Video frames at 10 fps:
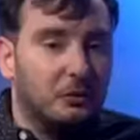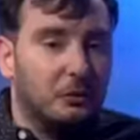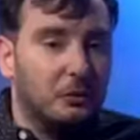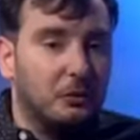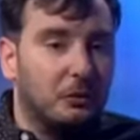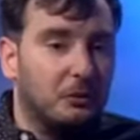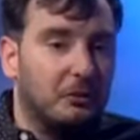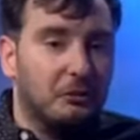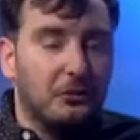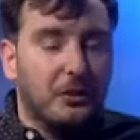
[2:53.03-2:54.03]
two
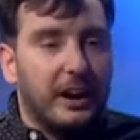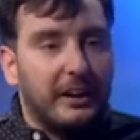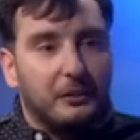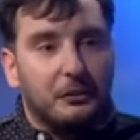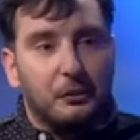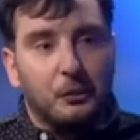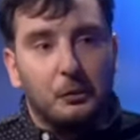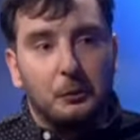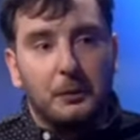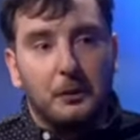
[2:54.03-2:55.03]
different acts and
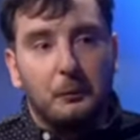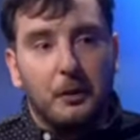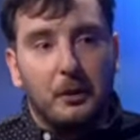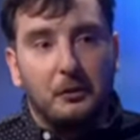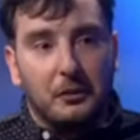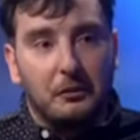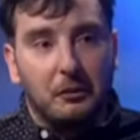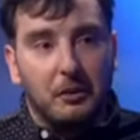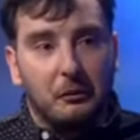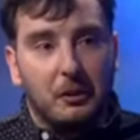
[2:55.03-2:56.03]
laws being passed, they
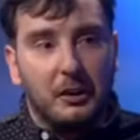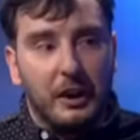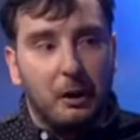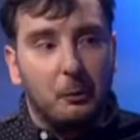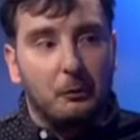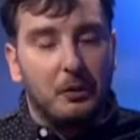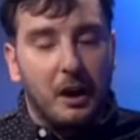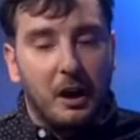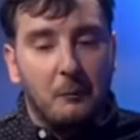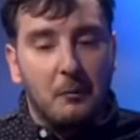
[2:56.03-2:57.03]
really helped.
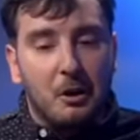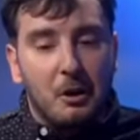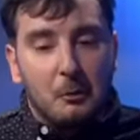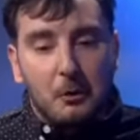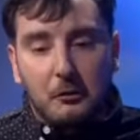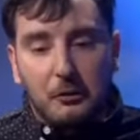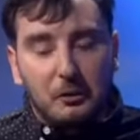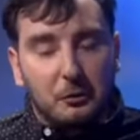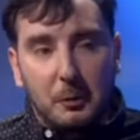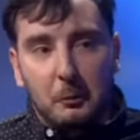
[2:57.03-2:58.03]
But I
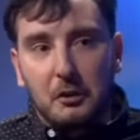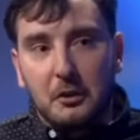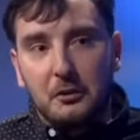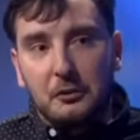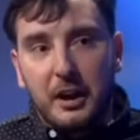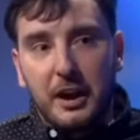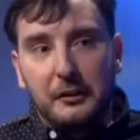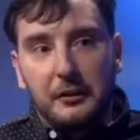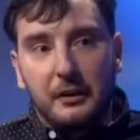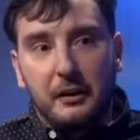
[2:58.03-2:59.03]
think just people's
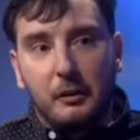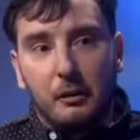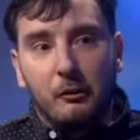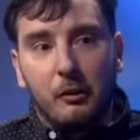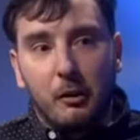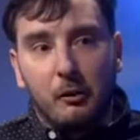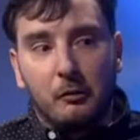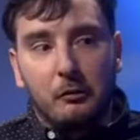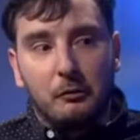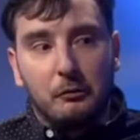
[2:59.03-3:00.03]
understanding
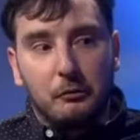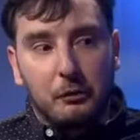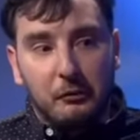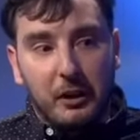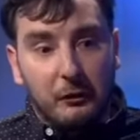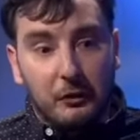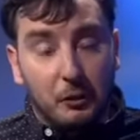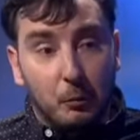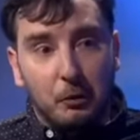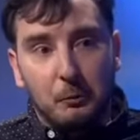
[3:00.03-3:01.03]
of the fact that
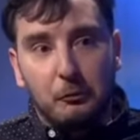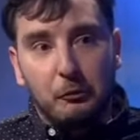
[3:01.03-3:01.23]
you want to